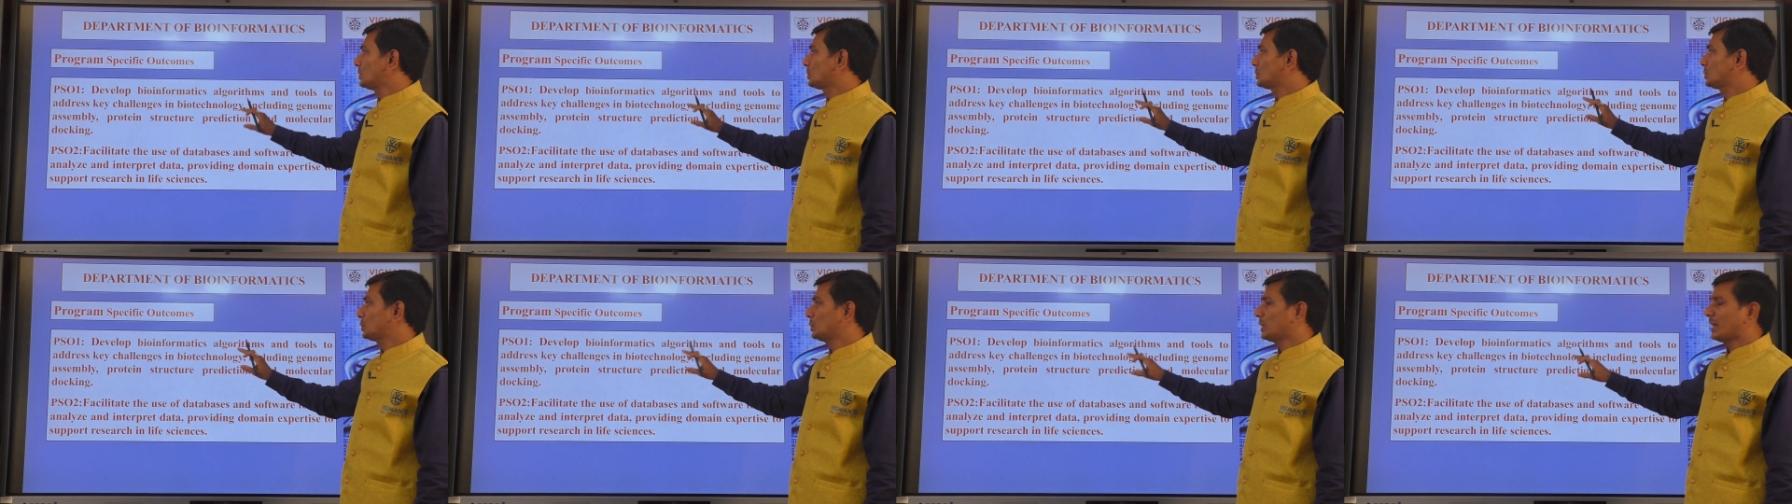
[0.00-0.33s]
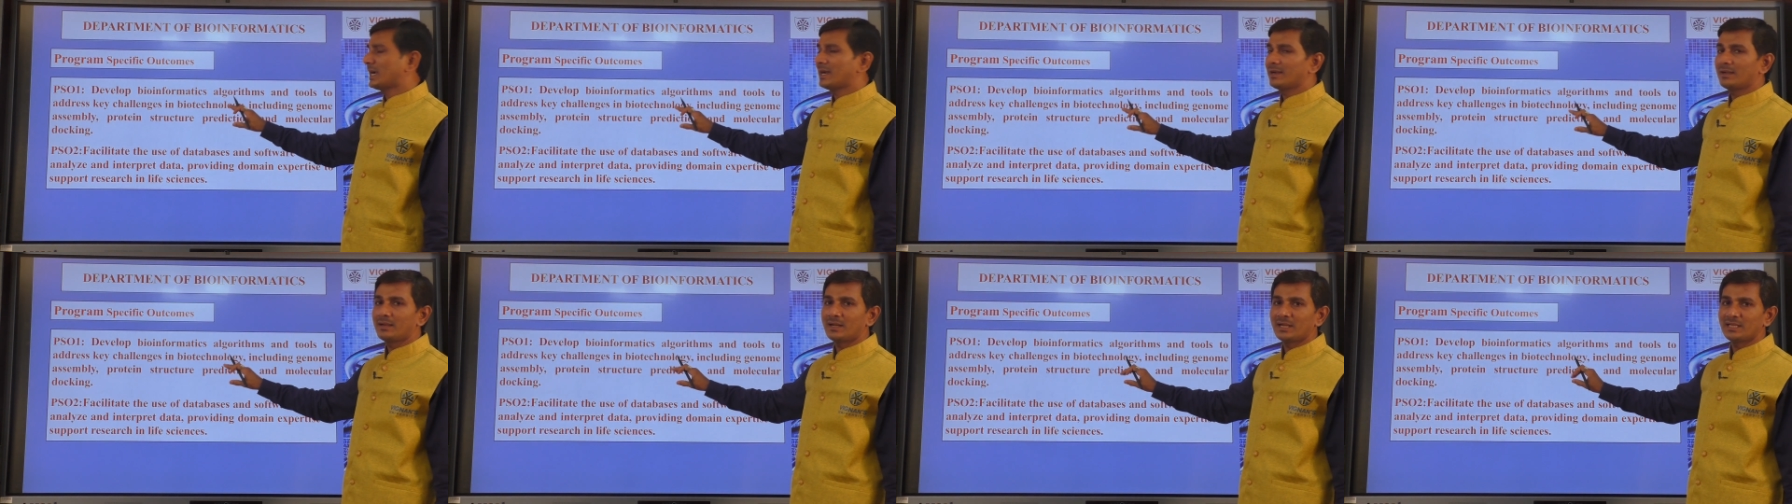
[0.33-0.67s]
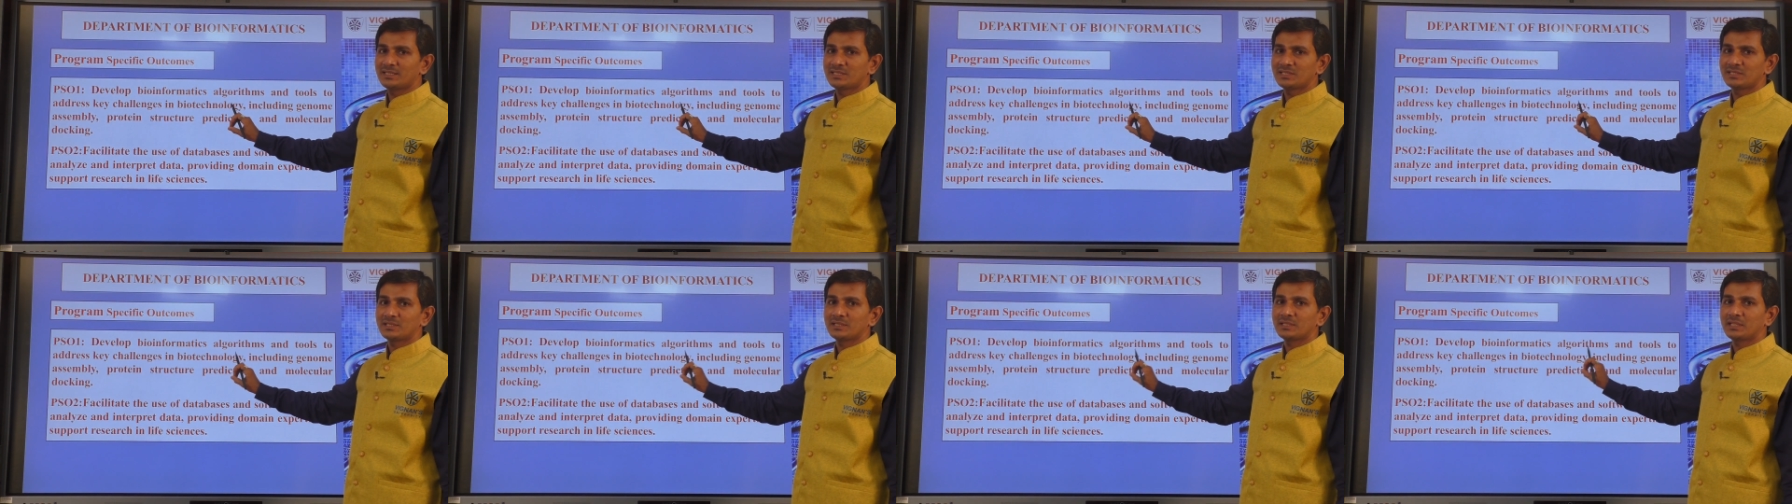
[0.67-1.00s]
to
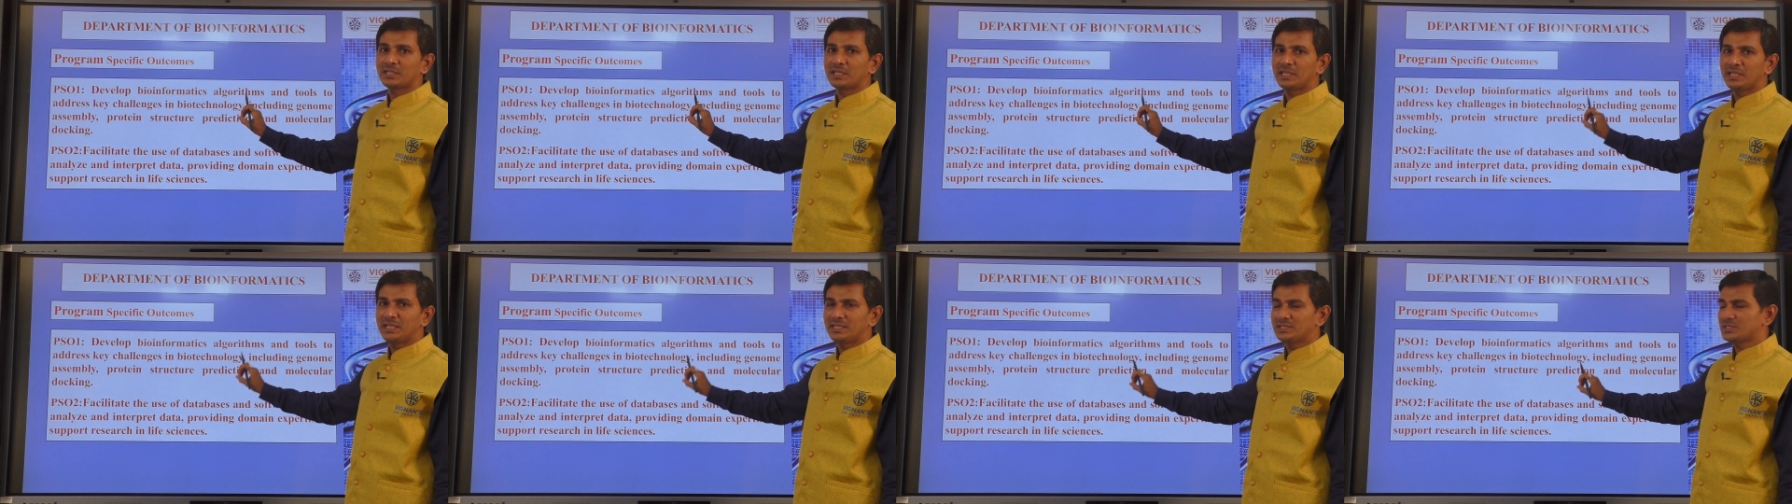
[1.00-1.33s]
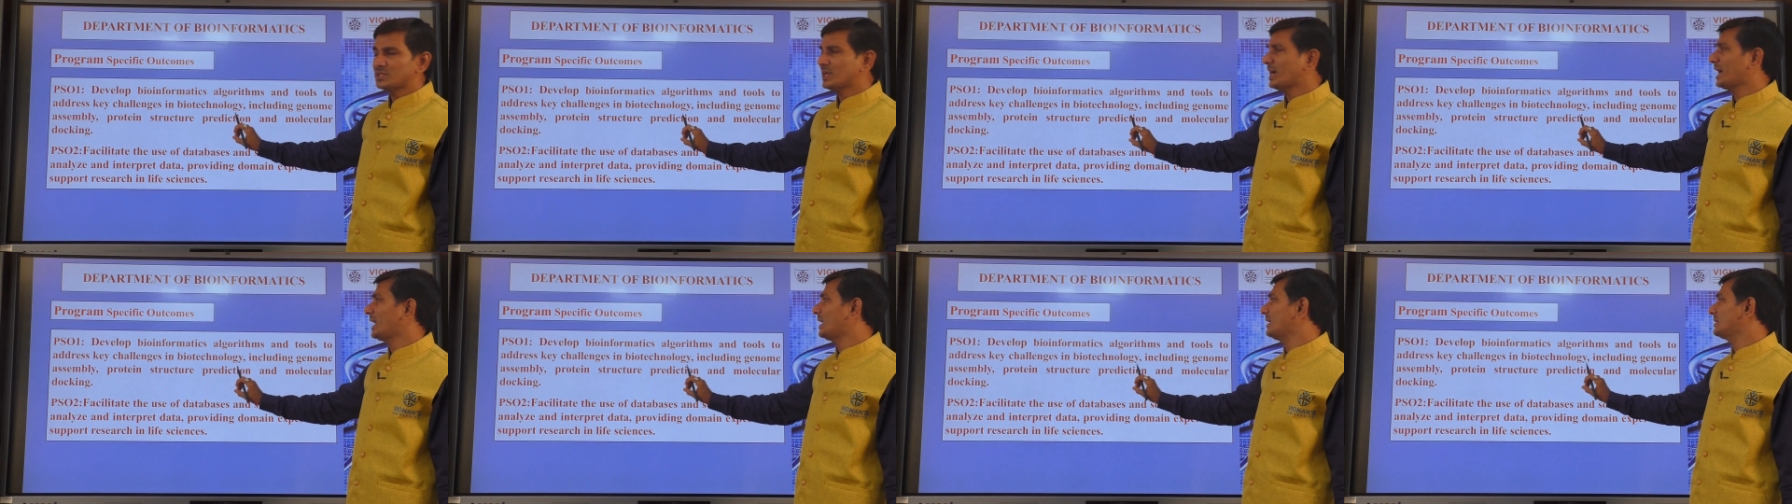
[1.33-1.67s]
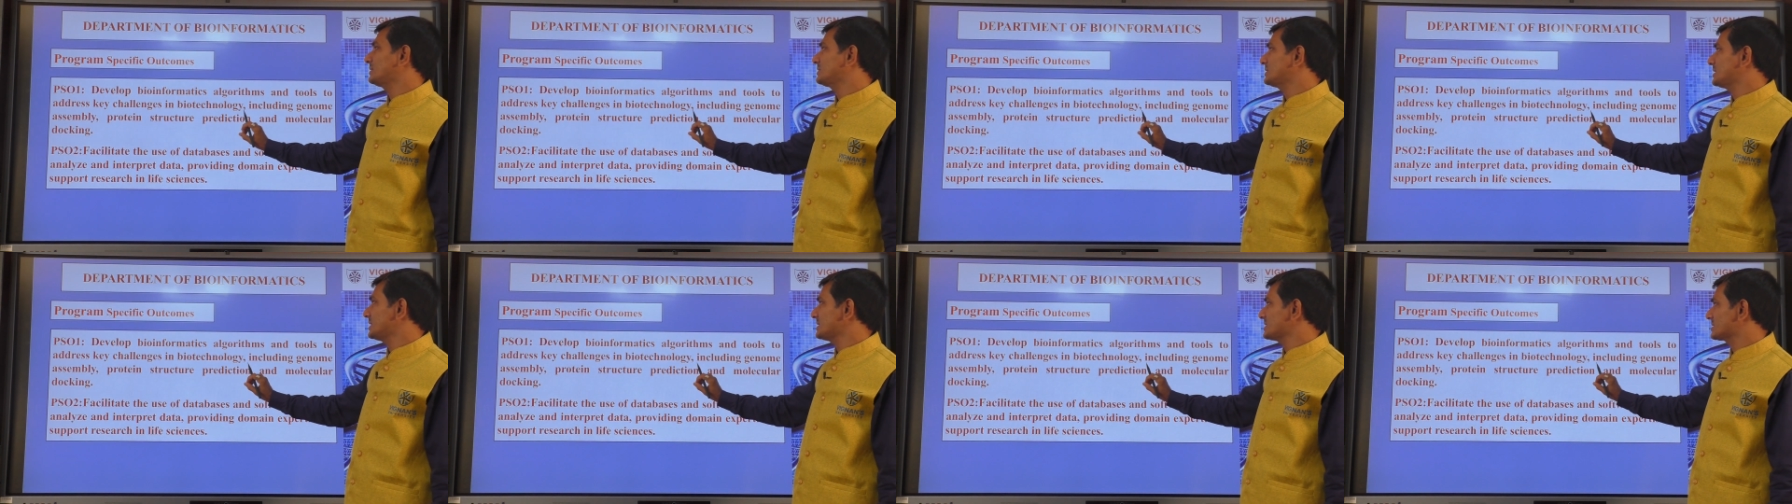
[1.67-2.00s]
address key
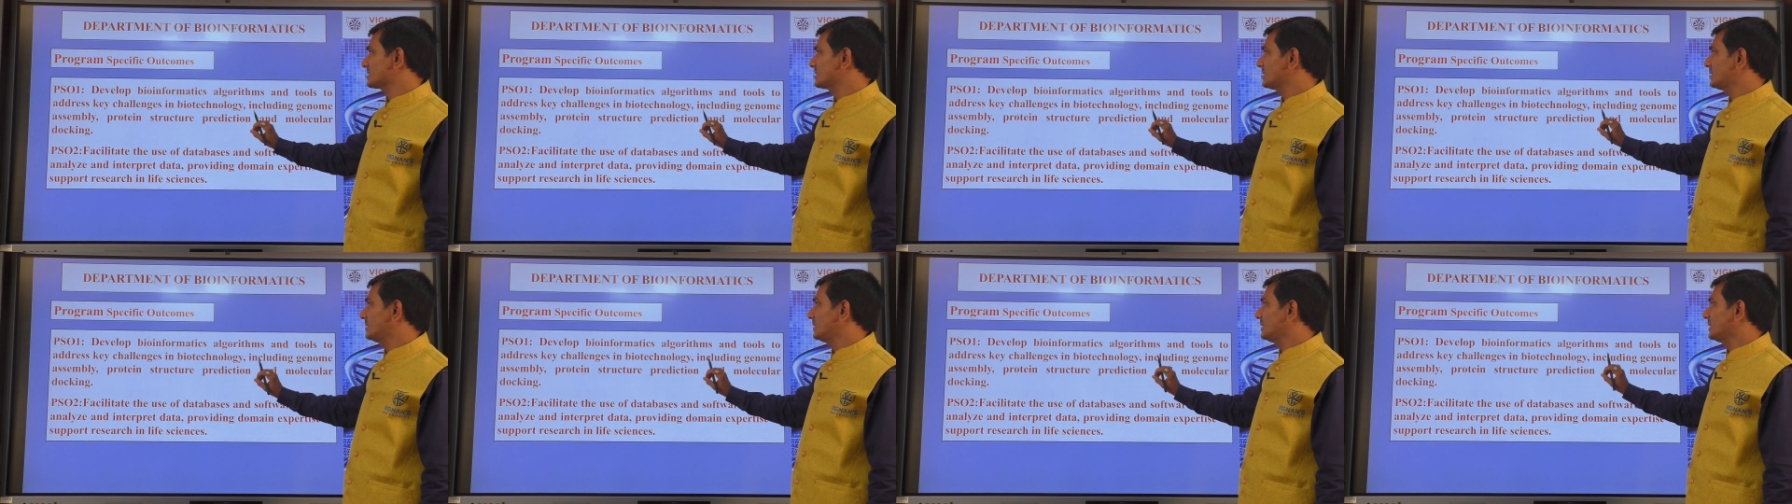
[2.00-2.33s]
challenges